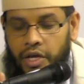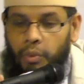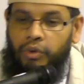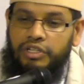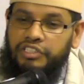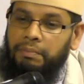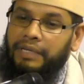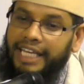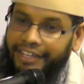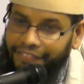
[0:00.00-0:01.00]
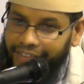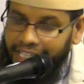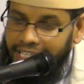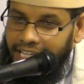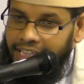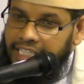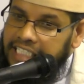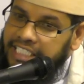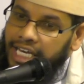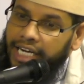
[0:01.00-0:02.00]
We also believe that
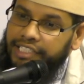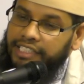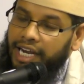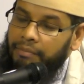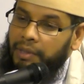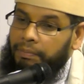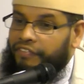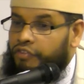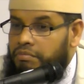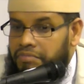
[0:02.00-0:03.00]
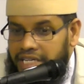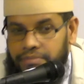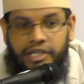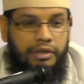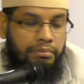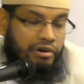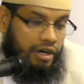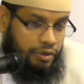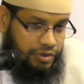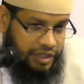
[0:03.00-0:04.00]
Isa alayhi salam, he performed many
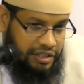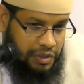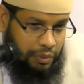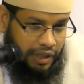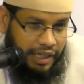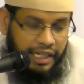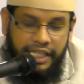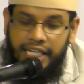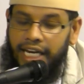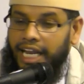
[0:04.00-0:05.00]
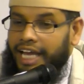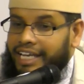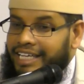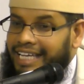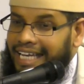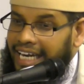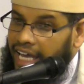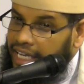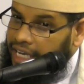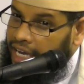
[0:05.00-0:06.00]
miracles in this world,
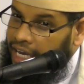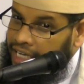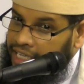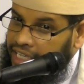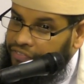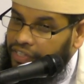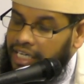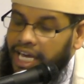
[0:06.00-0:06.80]
like giving